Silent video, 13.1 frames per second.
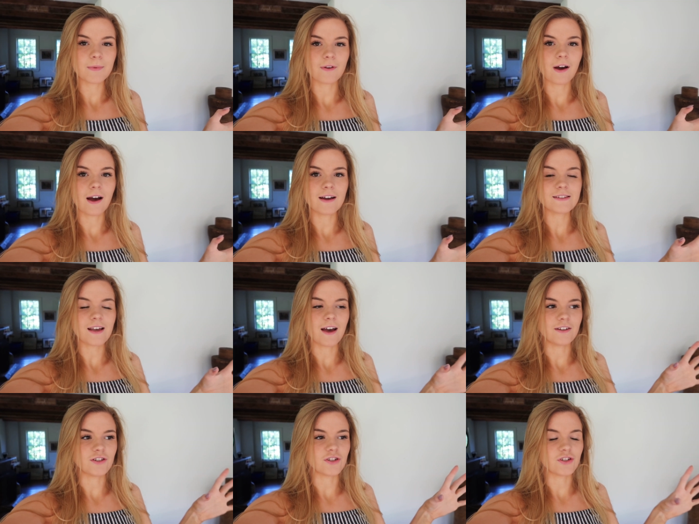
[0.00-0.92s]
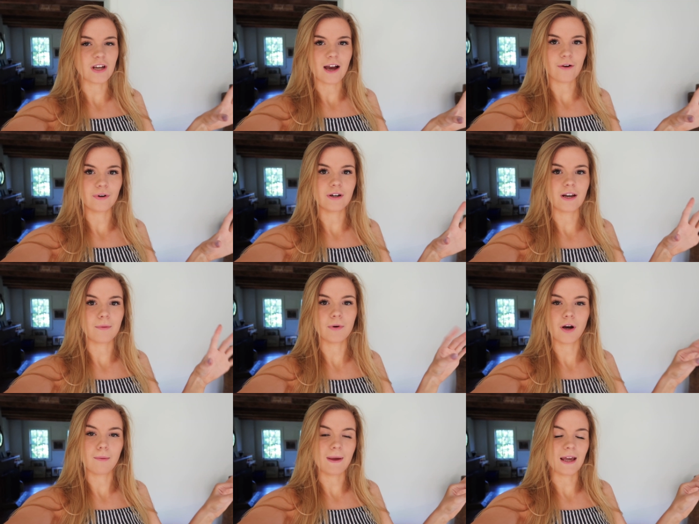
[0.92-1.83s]
up, you guys? I just showered and
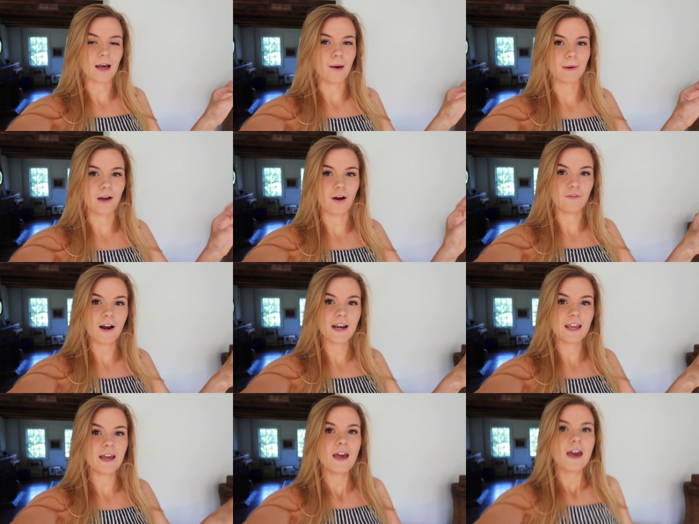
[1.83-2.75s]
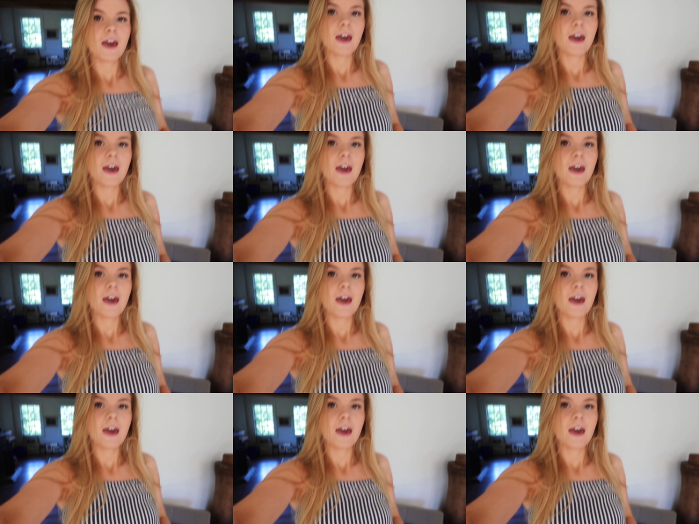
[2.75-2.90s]
put on makeup and got ready,